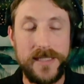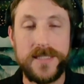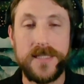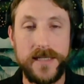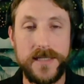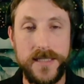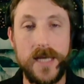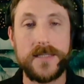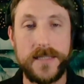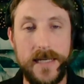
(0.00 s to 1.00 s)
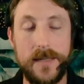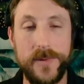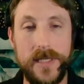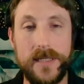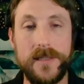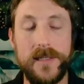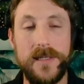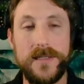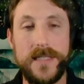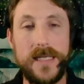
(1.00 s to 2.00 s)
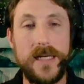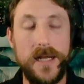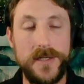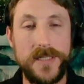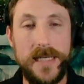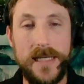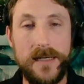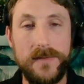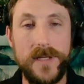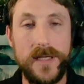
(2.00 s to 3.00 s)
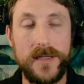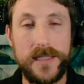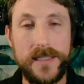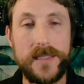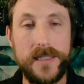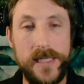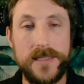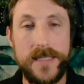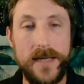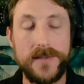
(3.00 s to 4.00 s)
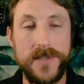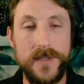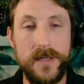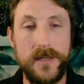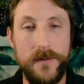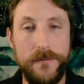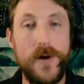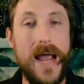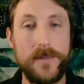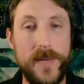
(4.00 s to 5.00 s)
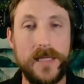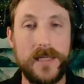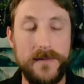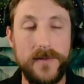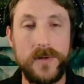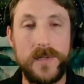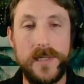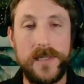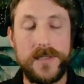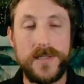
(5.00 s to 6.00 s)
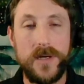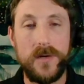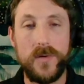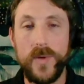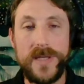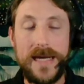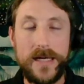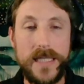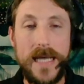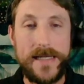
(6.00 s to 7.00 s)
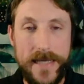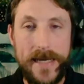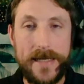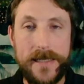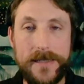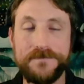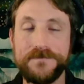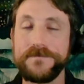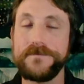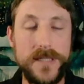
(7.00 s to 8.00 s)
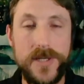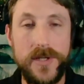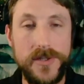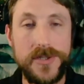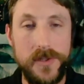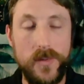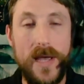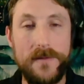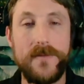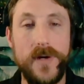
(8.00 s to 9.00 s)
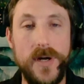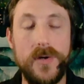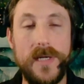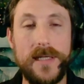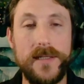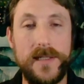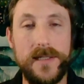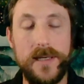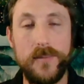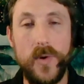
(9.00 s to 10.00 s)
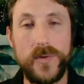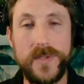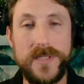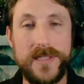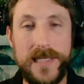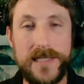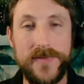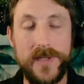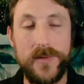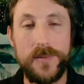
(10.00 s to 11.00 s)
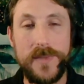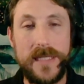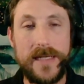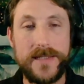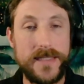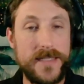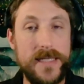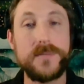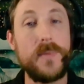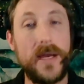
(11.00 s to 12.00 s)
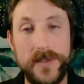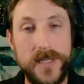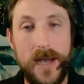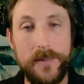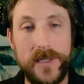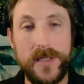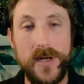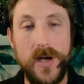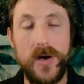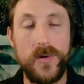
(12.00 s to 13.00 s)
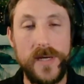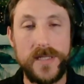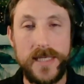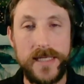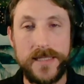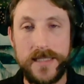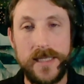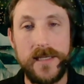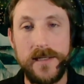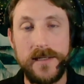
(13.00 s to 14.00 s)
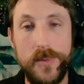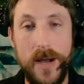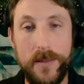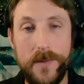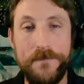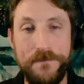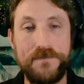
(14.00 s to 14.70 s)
it's dust sampling to get an understanding of the cleanliness down to a fragment level. So without that data, there's no sure way for knowing that mold was successfully remediated since it is microscopic. You're not always going to see the problem.